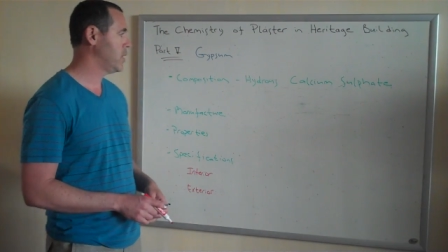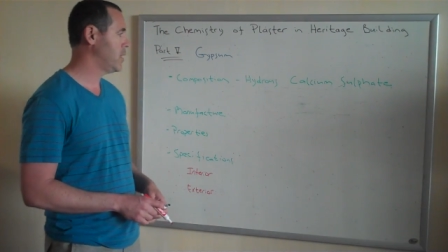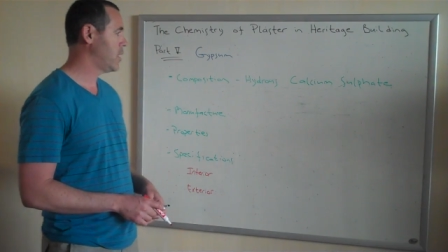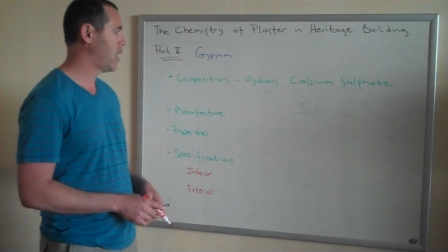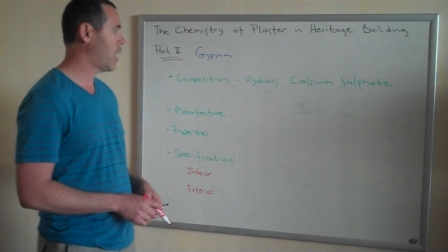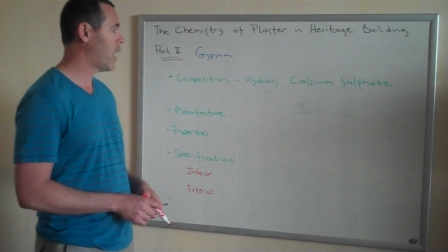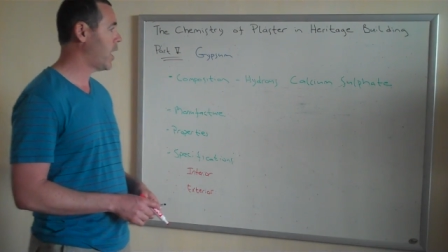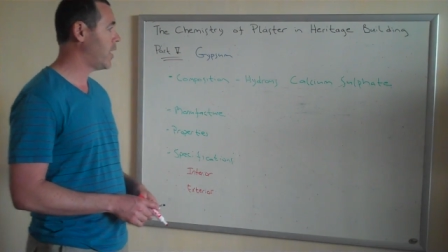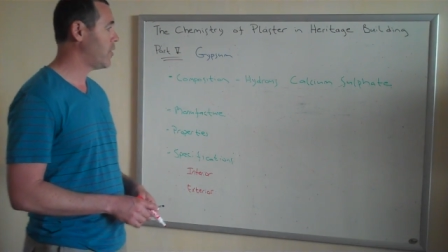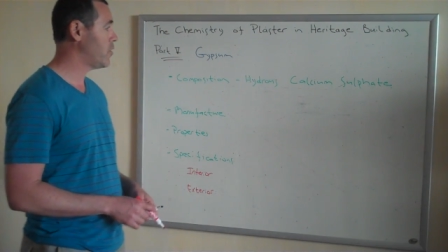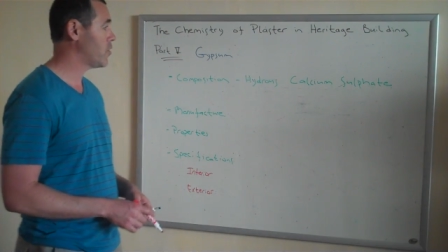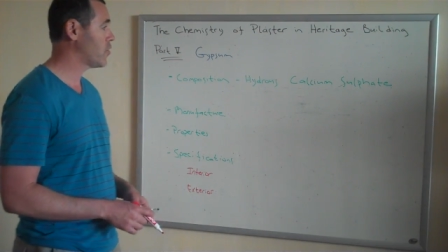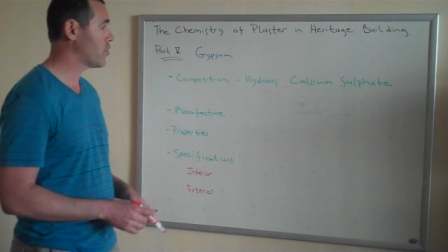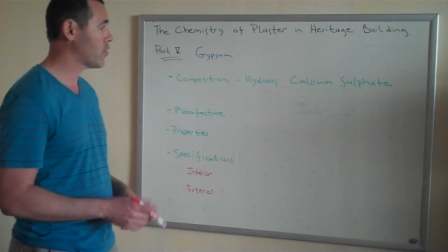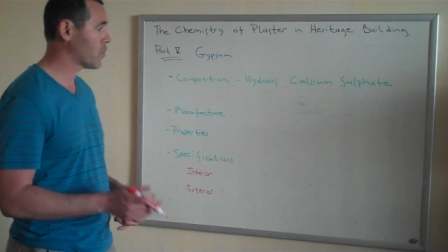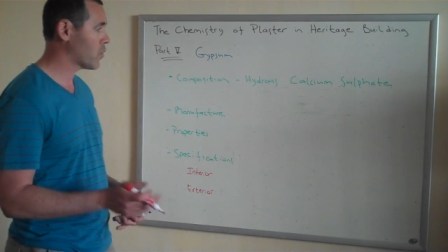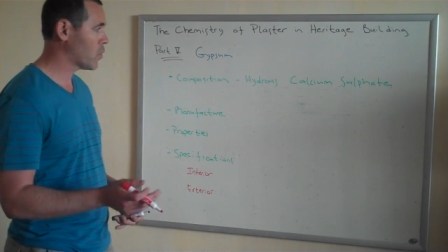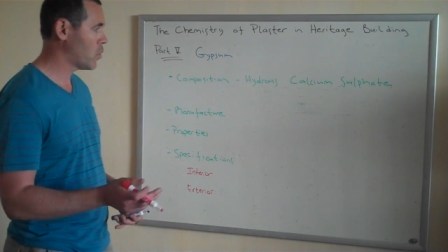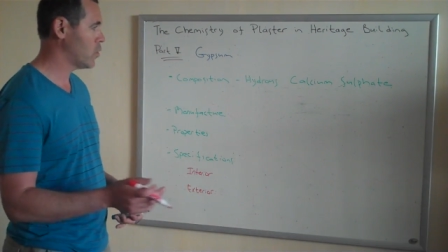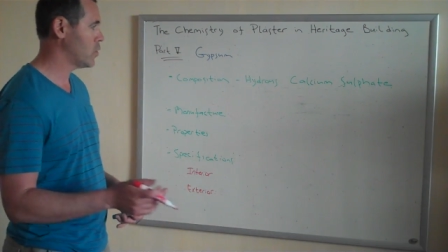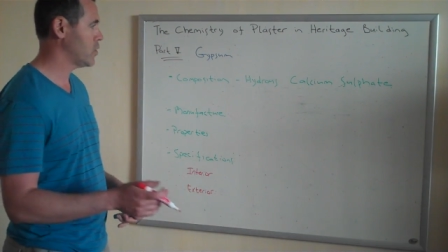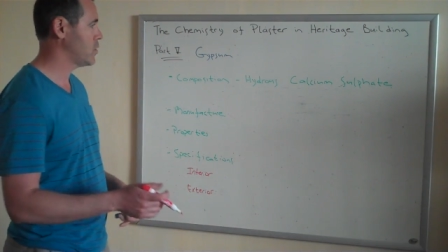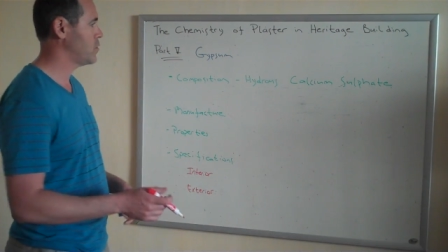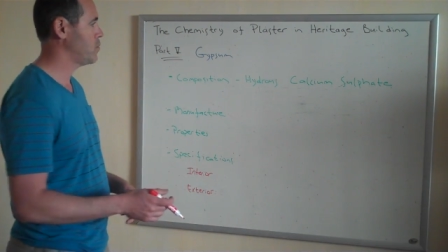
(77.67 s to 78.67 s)
Hydrous, of
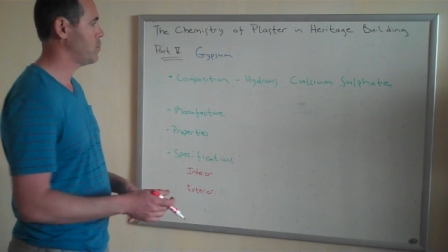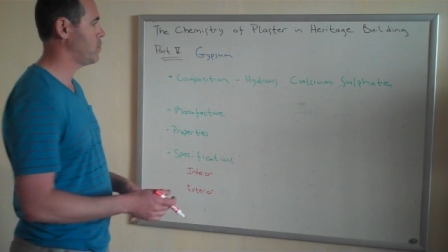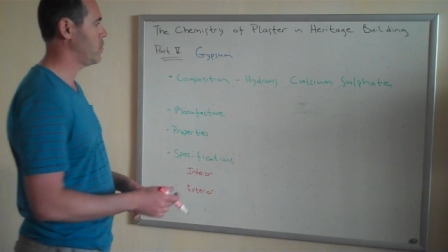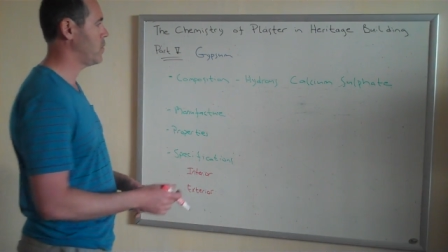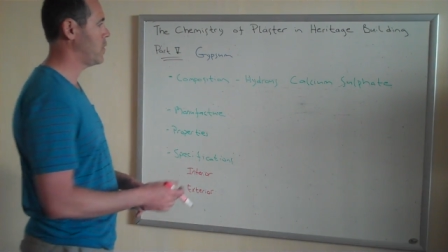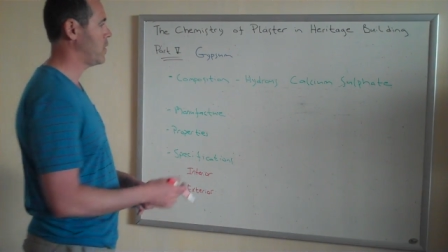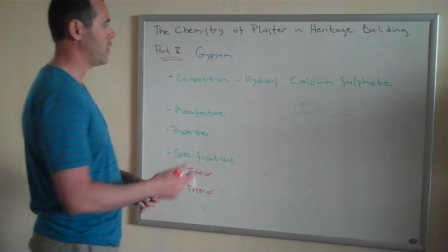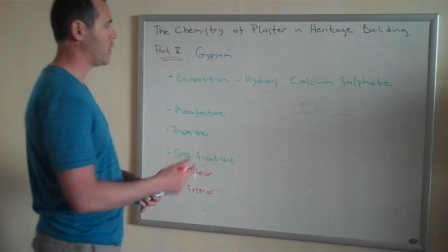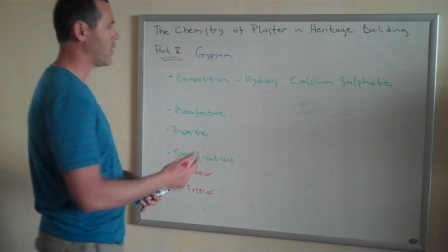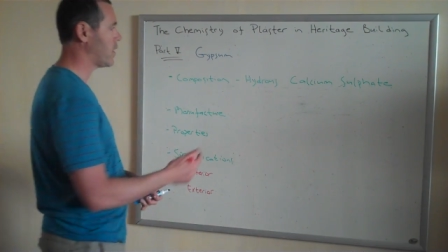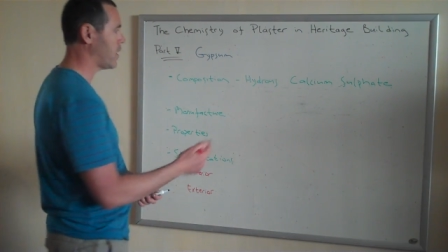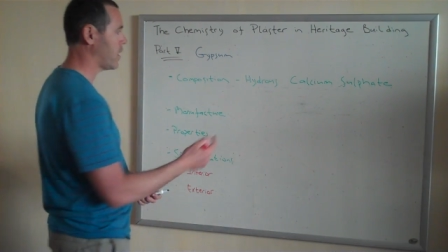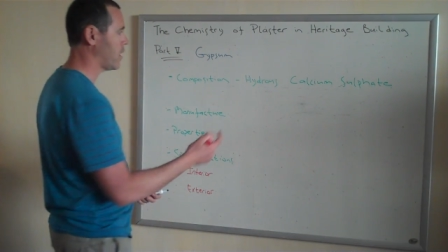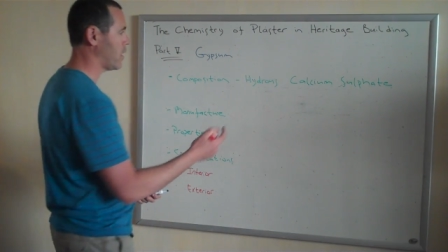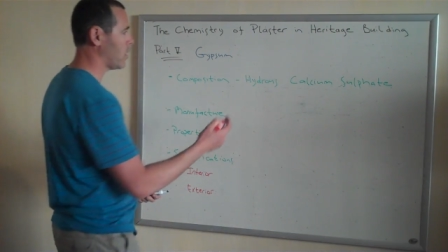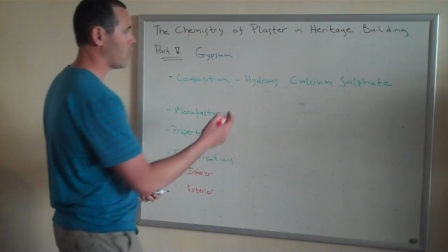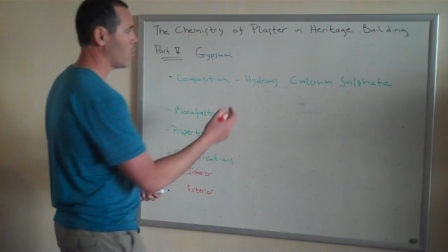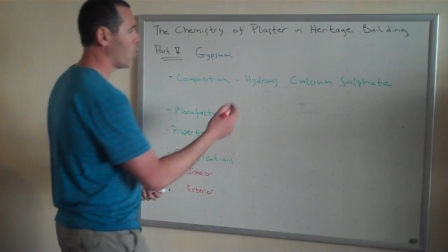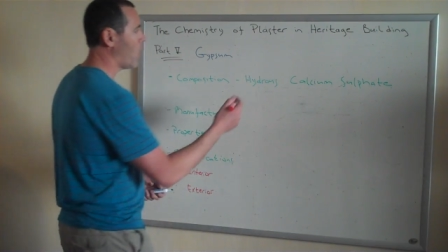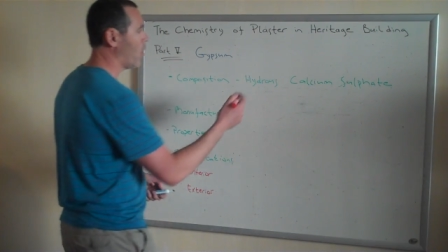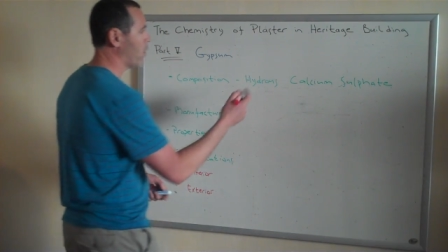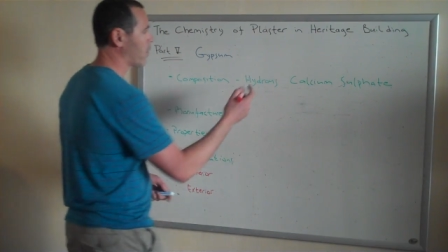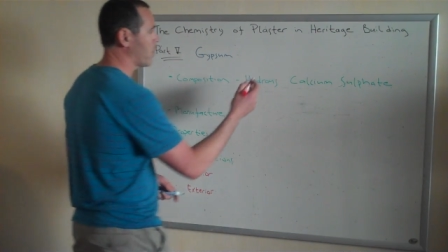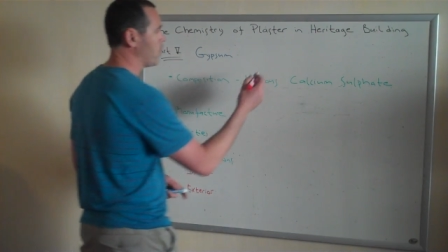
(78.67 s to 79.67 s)
course, indicating
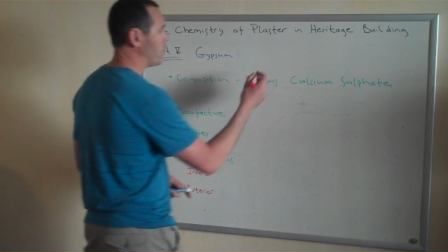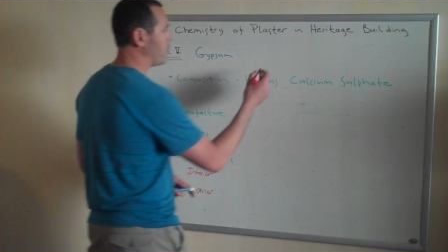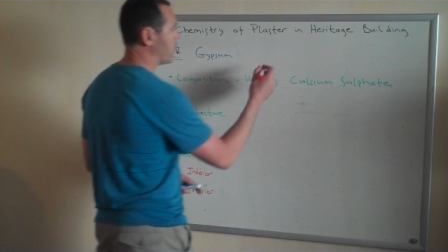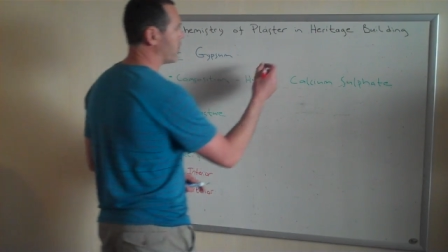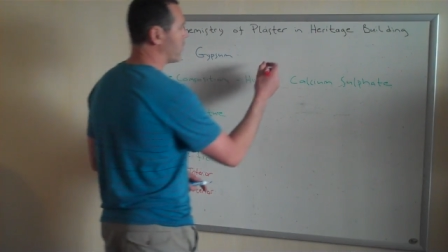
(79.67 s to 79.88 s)
water.